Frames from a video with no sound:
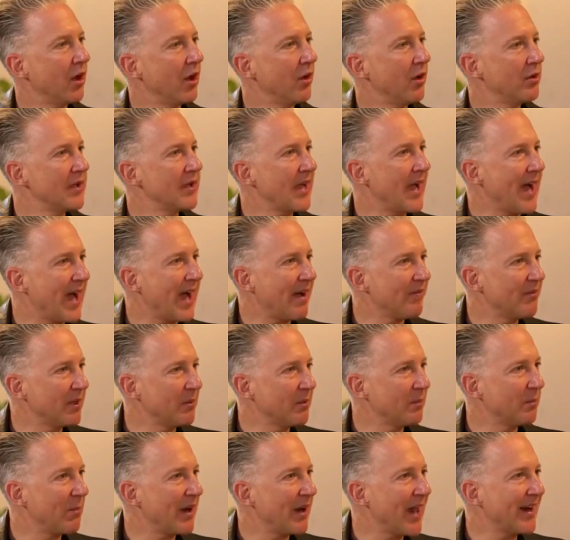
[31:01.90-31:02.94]
having
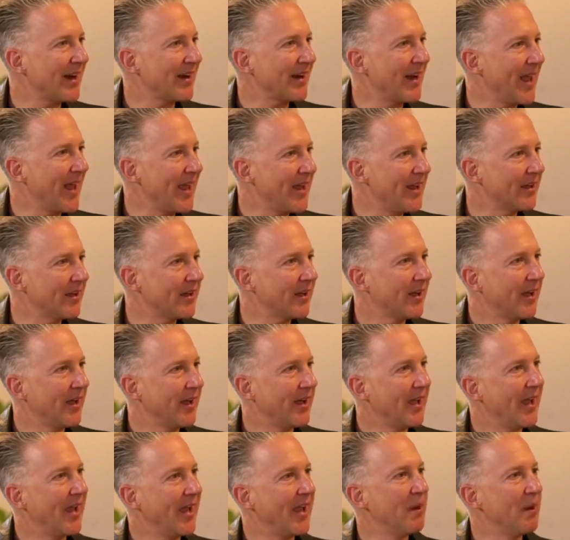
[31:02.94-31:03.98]
Black Lake
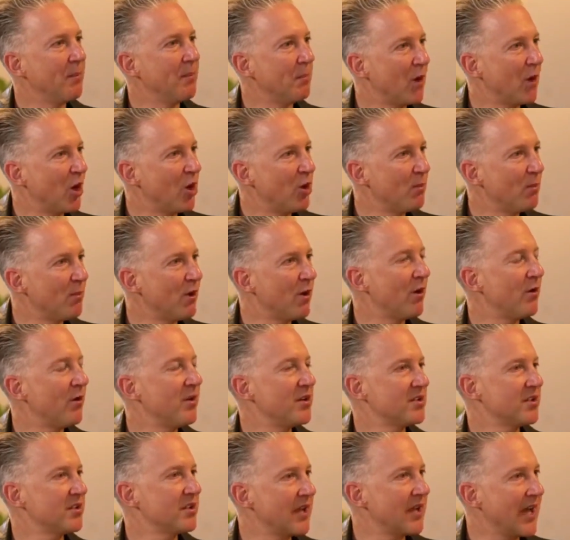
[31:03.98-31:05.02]
in
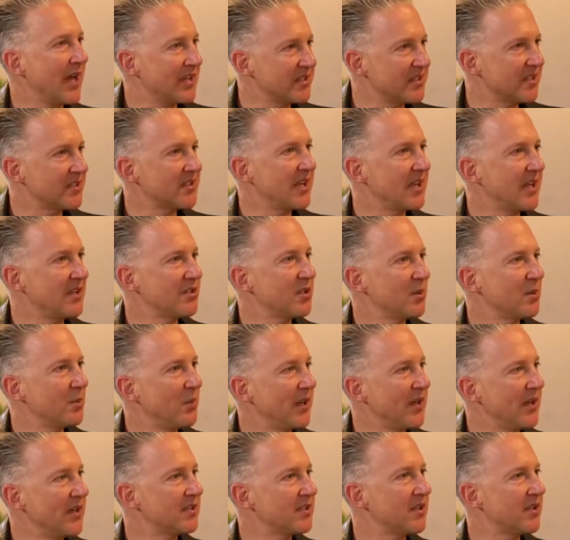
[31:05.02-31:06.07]
MoMA as a
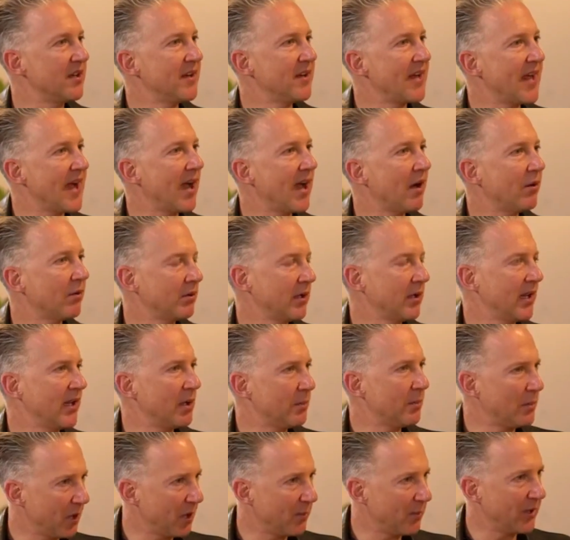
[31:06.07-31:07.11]
centerpiece and now in the
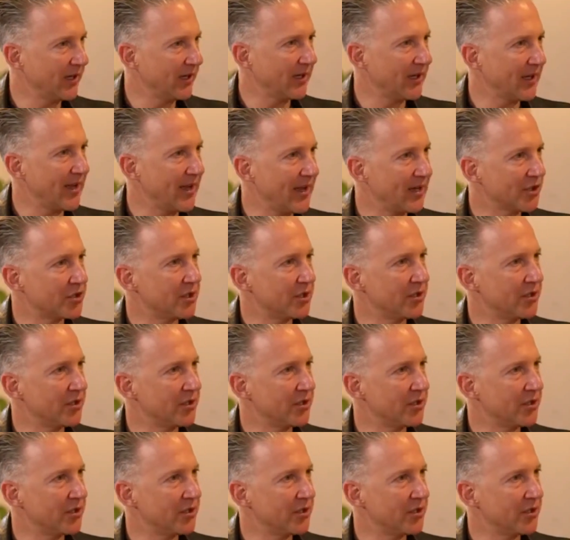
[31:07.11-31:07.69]
permanent collection